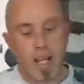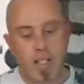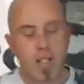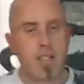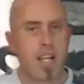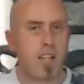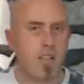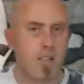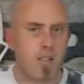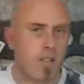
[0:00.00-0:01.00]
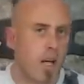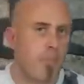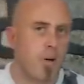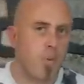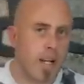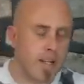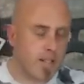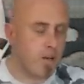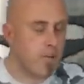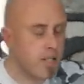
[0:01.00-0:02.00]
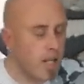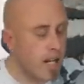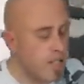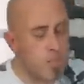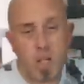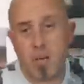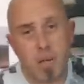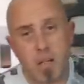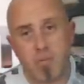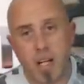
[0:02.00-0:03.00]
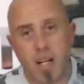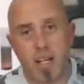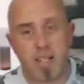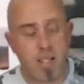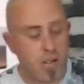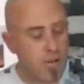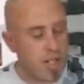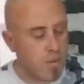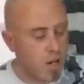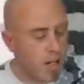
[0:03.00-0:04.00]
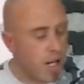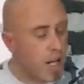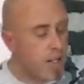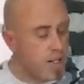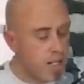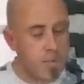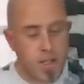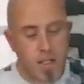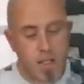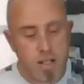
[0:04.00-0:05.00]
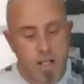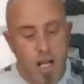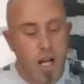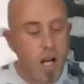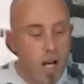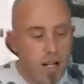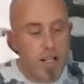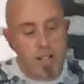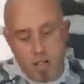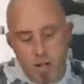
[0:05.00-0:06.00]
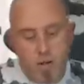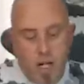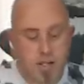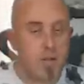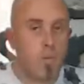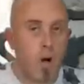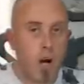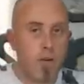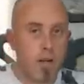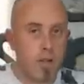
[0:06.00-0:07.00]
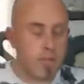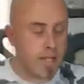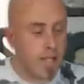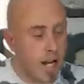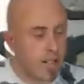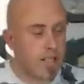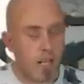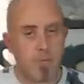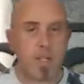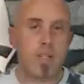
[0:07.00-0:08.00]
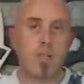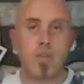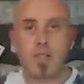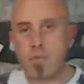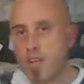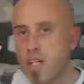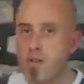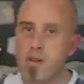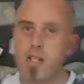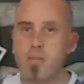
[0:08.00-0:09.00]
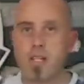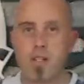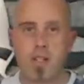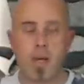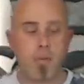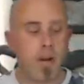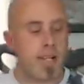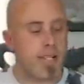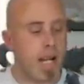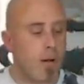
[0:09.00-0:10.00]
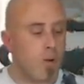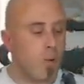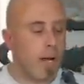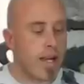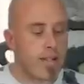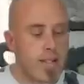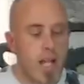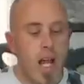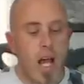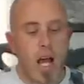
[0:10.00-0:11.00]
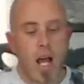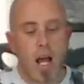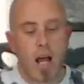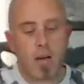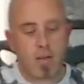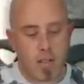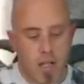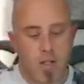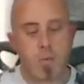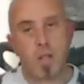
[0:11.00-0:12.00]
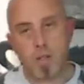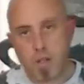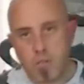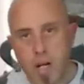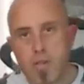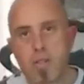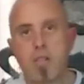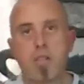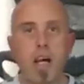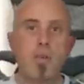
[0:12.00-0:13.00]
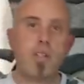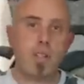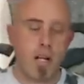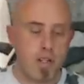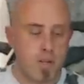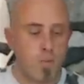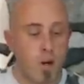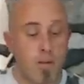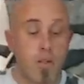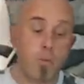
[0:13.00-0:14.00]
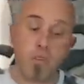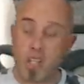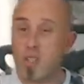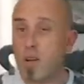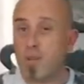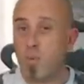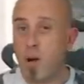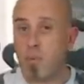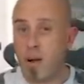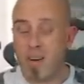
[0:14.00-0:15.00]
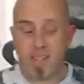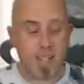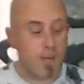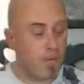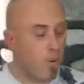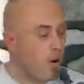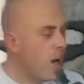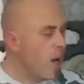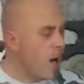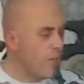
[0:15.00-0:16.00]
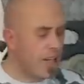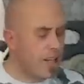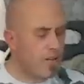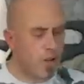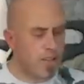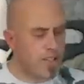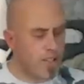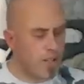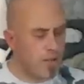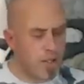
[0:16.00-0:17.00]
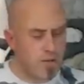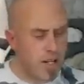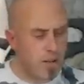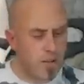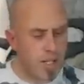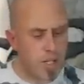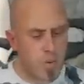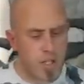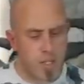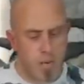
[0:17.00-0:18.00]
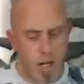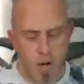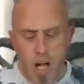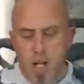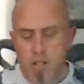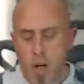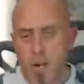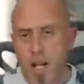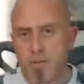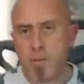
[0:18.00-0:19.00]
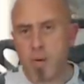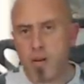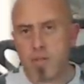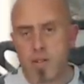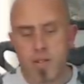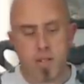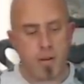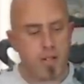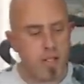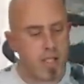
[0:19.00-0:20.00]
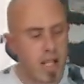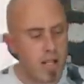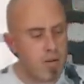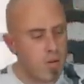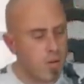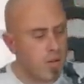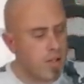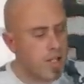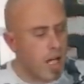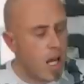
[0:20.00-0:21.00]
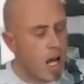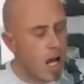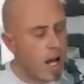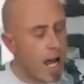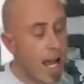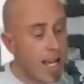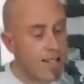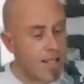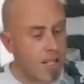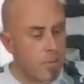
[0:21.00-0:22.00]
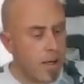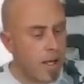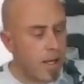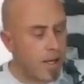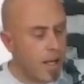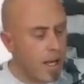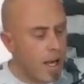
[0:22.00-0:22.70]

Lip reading: It's going to take a couple of weeks, I would say. Just me being realistic on this one. Just because I need to do custom wiring looms in there to get receivers, video transmitters separated out on the wings. Because we've got two motors, that'll need a custom wiring loop, which I do have the white parts here for. I think I've got the servos ready for this one as well. Don't have the motors, so I'll need to get those ordered ASAP.